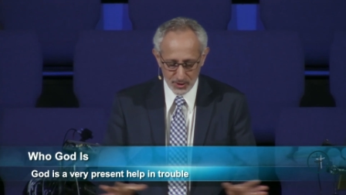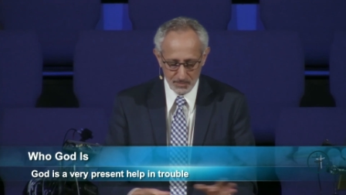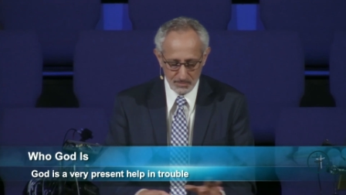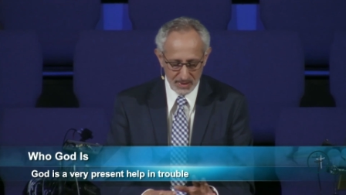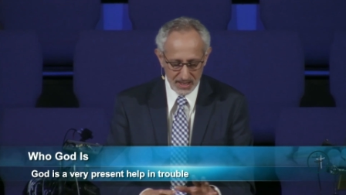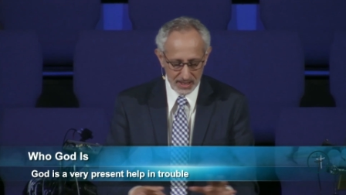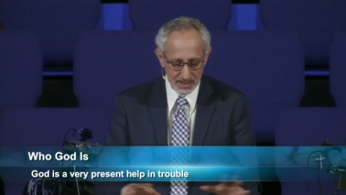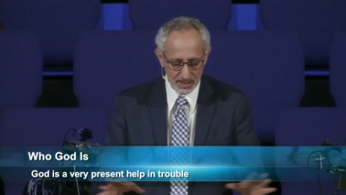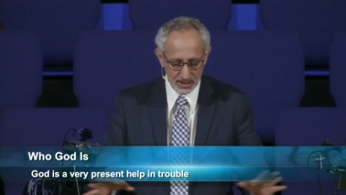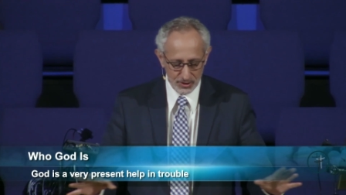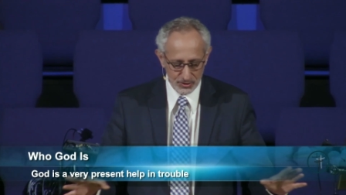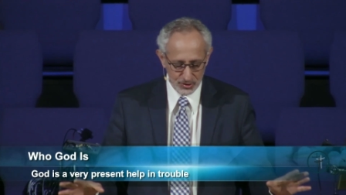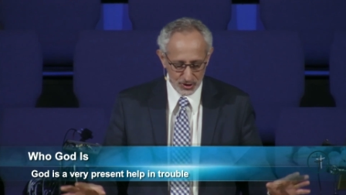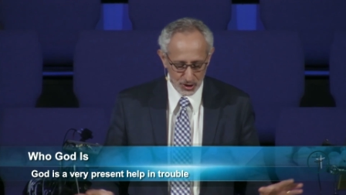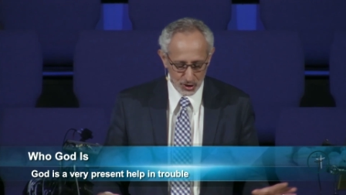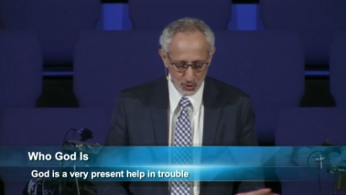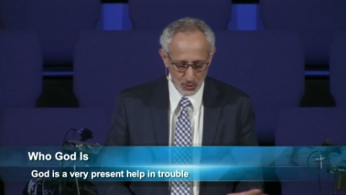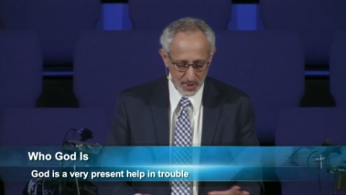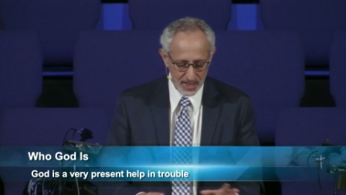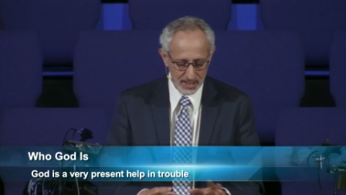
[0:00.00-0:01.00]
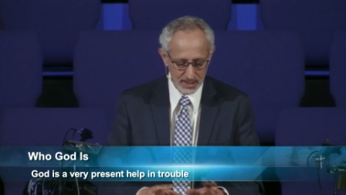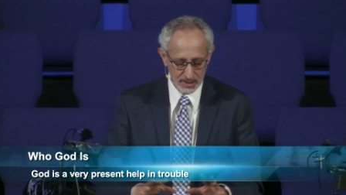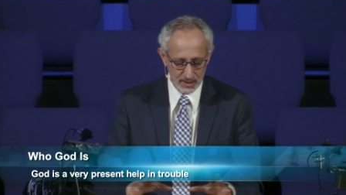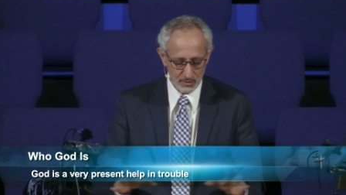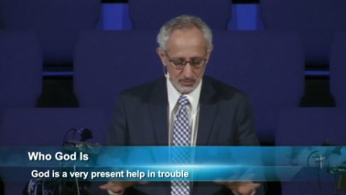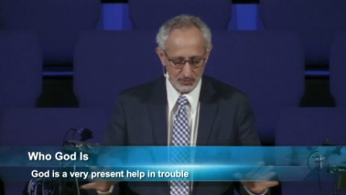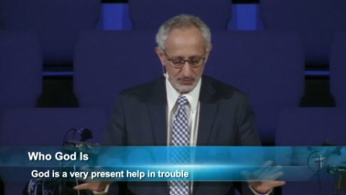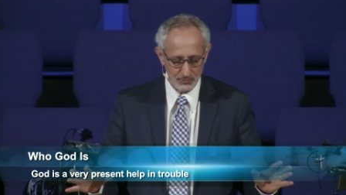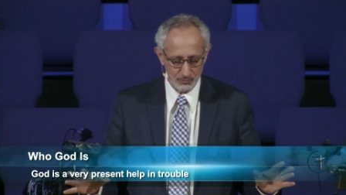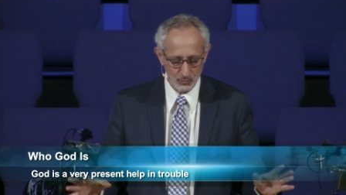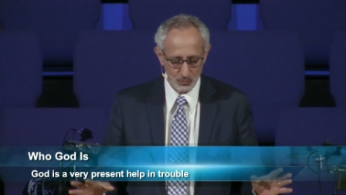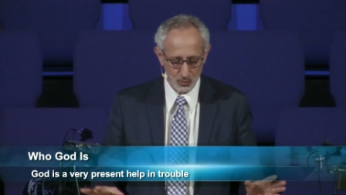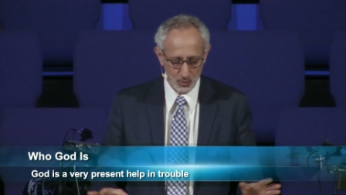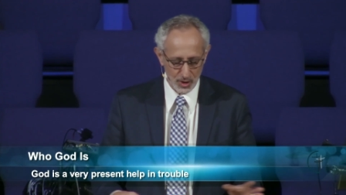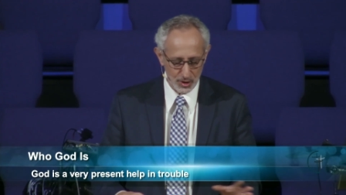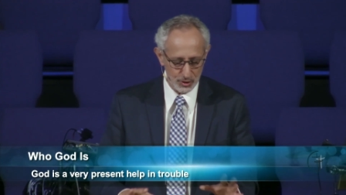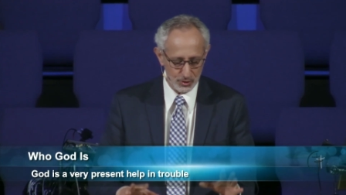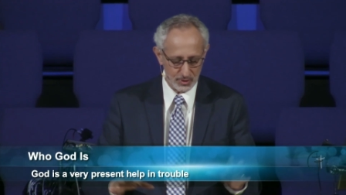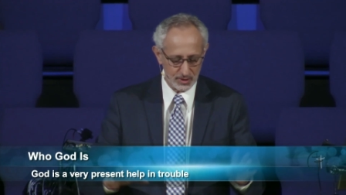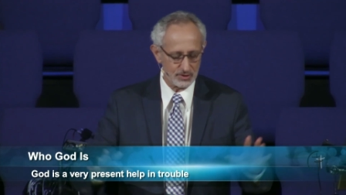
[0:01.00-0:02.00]
to being in a situation
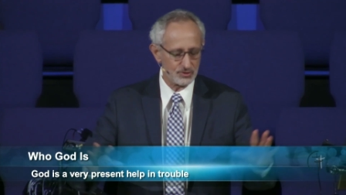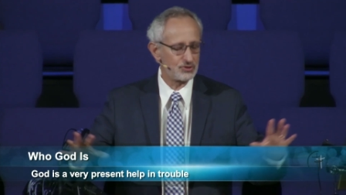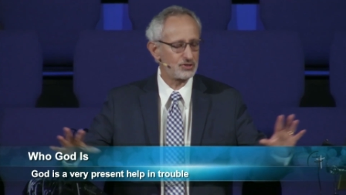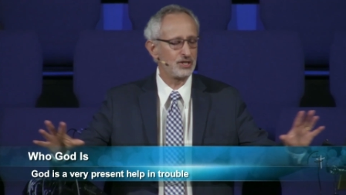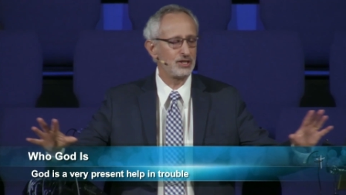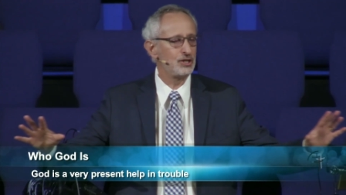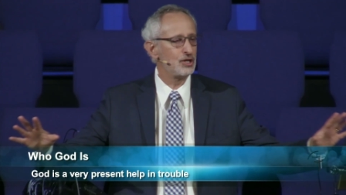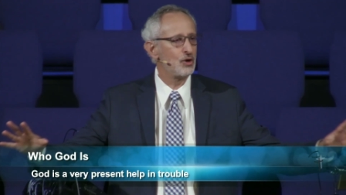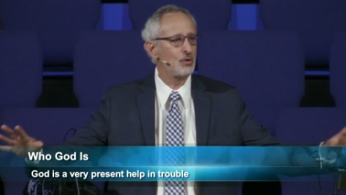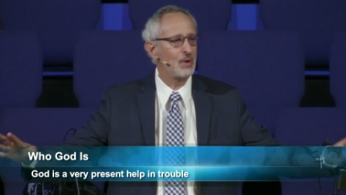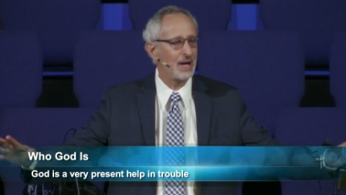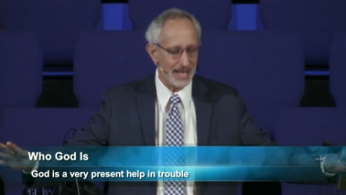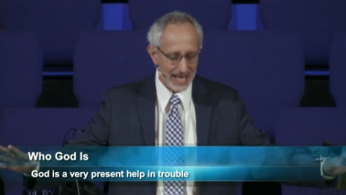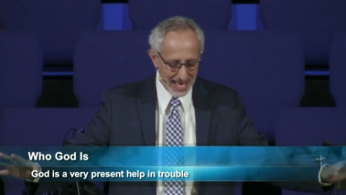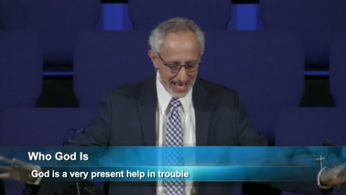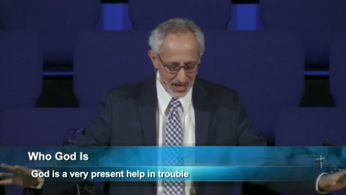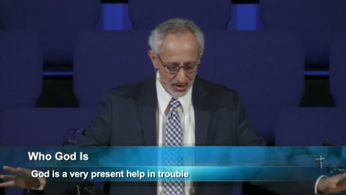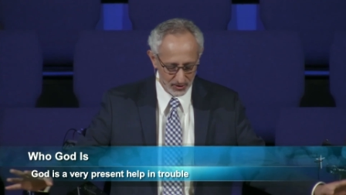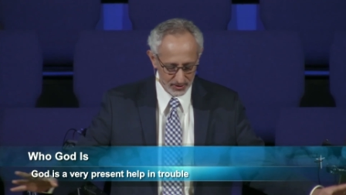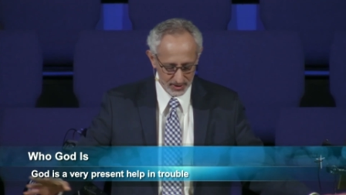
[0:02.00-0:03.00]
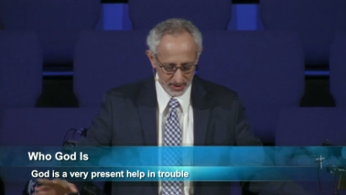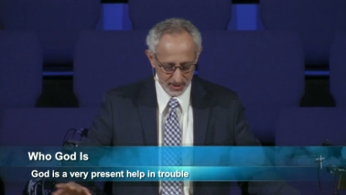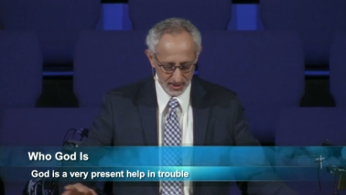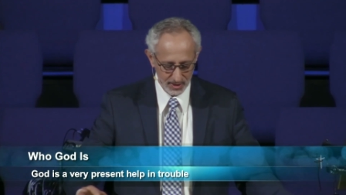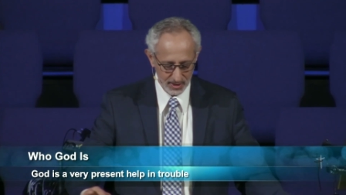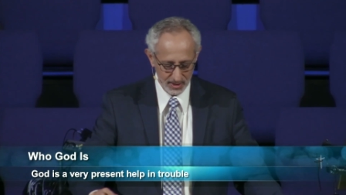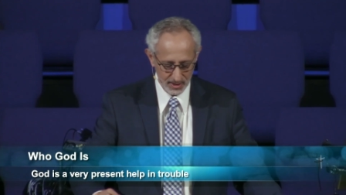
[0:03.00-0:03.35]
where you can see no way out.